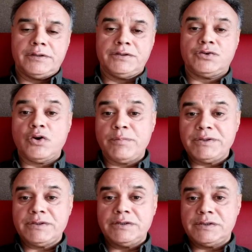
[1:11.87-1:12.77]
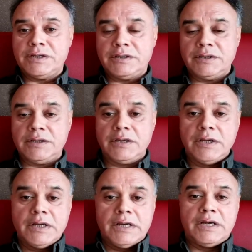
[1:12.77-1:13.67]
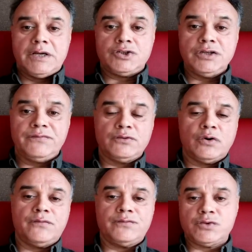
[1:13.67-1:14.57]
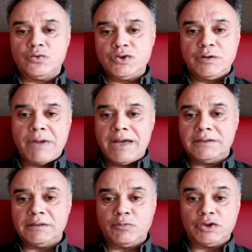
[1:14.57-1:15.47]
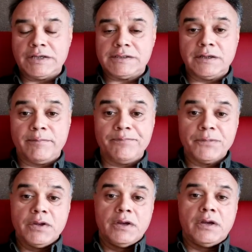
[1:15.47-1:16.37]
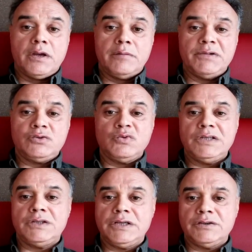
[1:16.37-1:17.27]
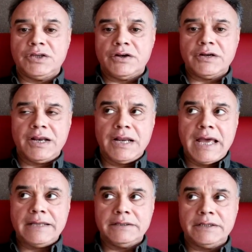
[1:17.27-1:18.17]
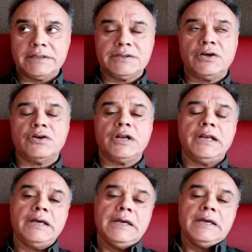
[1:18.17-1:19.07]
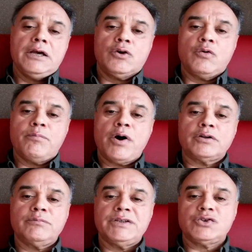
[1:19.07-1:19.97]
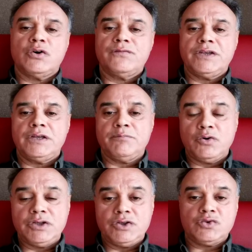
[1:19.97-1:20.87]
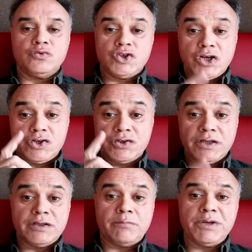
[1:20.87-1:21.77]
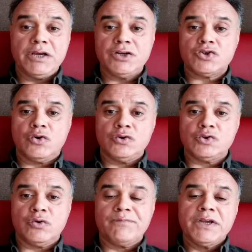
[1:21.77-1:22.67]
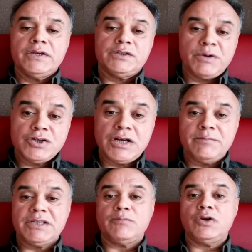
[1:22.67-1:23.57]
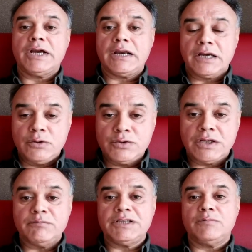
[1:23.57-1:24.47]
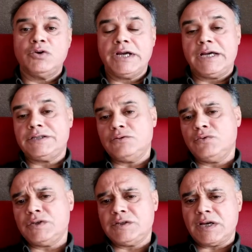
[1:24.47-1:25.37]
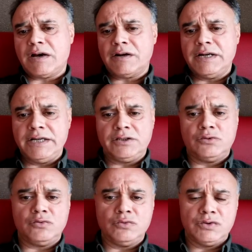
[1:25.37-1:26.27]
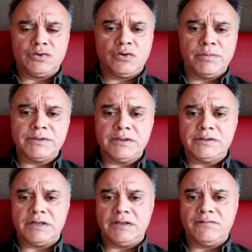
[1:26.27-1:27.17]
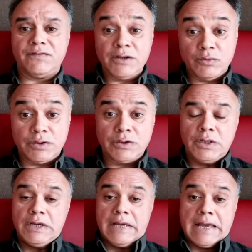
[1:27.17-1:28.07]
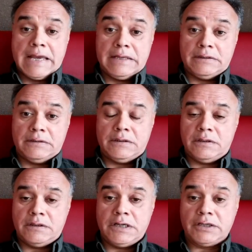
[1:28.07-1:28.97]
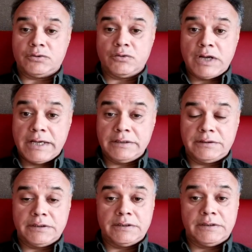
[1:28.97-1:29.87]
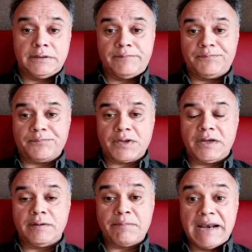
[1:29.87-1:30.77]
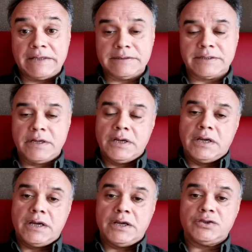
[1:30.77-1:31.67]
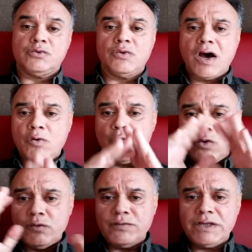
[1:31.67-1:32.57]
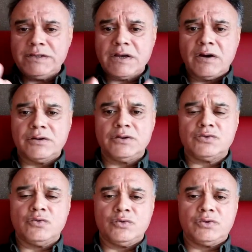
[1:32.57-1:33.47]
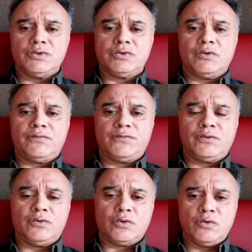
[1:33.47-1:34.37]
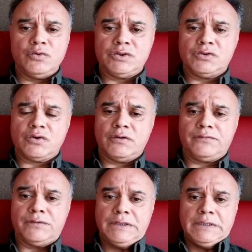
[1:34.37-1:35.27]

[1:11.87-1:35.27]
disturbances in the shift of sodium and the potassium between the internal and the external compartments of the body. So changes in the pH also, especially metabolic alkalosis and metabolic acidosis, are related to disturbances in fluid and electrolyte balance. So all of these are disorders of or causes of